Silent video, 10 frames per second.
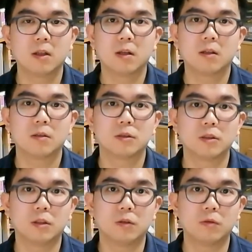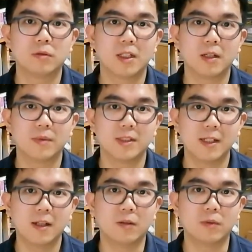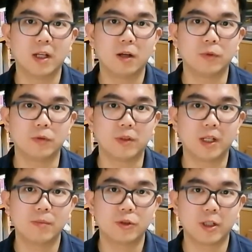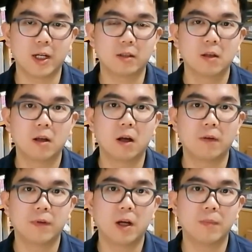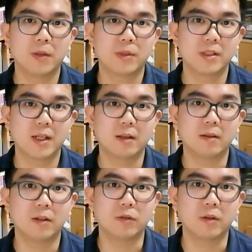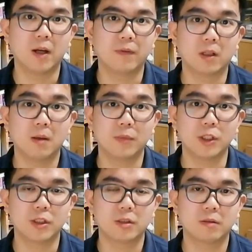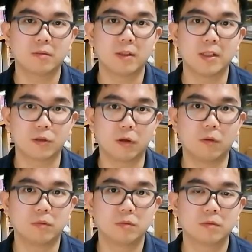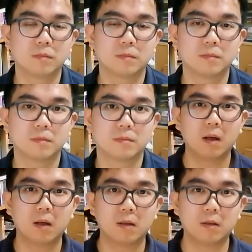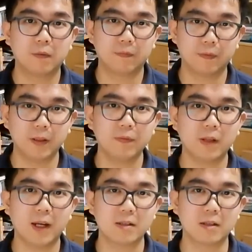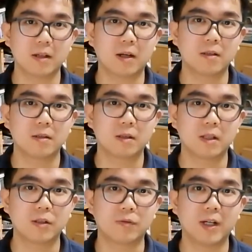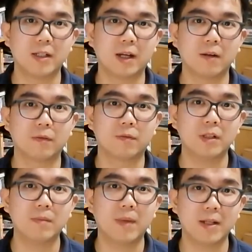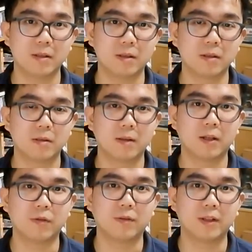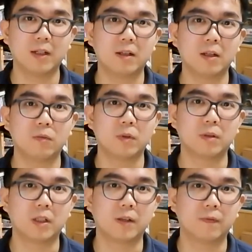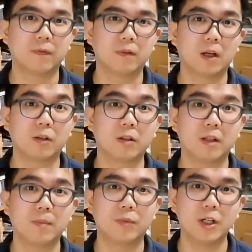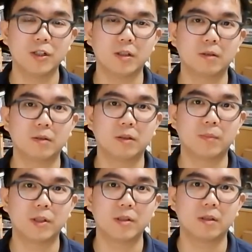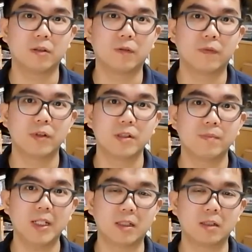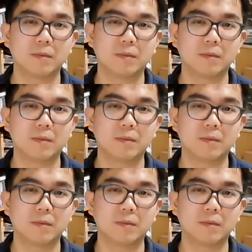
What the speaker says: So set up a deadline would help you keep track of how many % that you have accomplished this goal. The fifth exercise is to write down 3 methods that you think would give a good impression to the person you first meet.